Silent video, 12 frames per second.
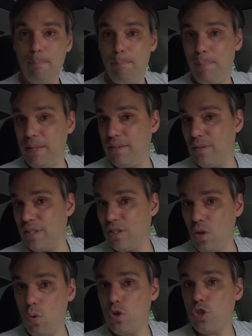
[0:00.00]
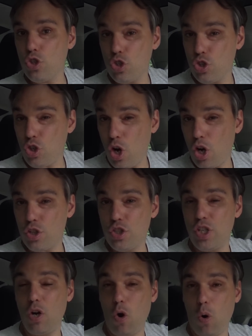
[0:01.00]
but there is no
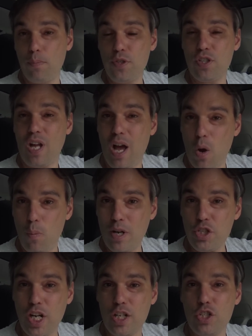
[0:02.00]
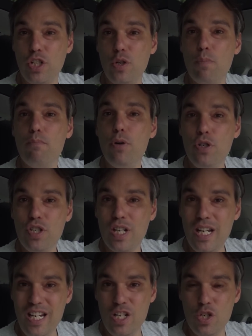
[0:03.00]
charging option, how much actually you put
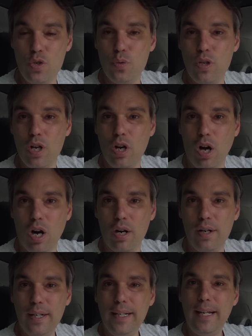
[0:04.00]
into the car.